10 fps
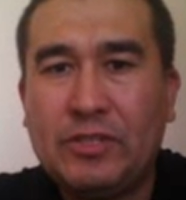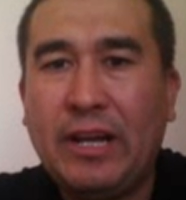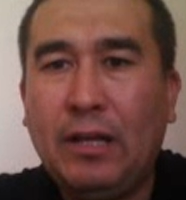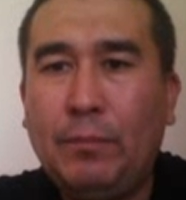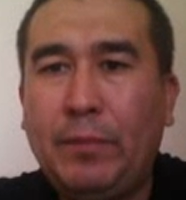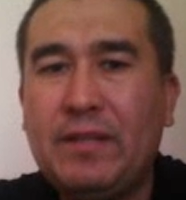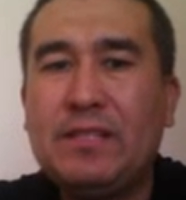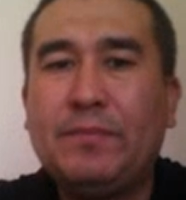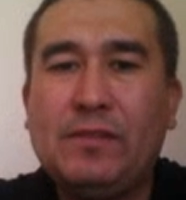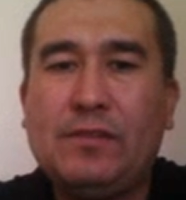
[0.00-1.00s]
general
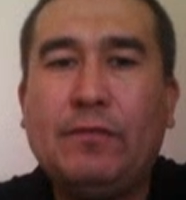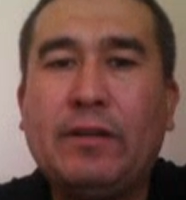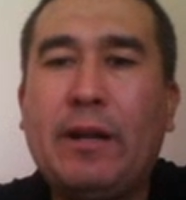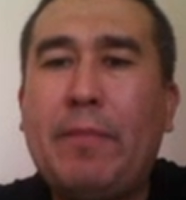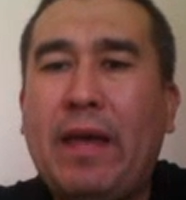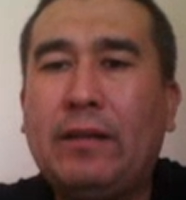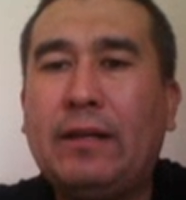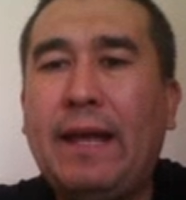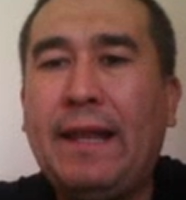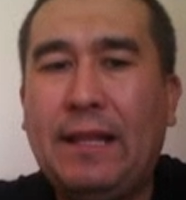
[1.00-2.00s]
principles of
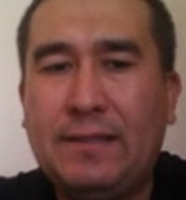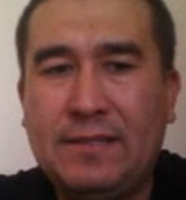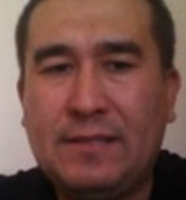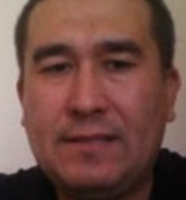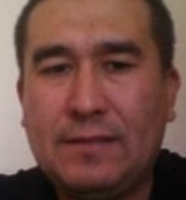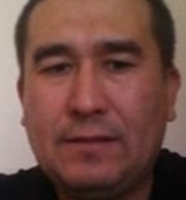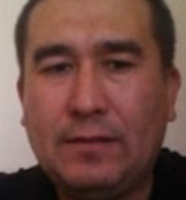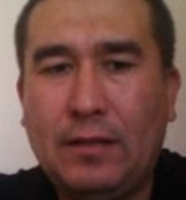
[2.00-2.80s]
grammatical analysis.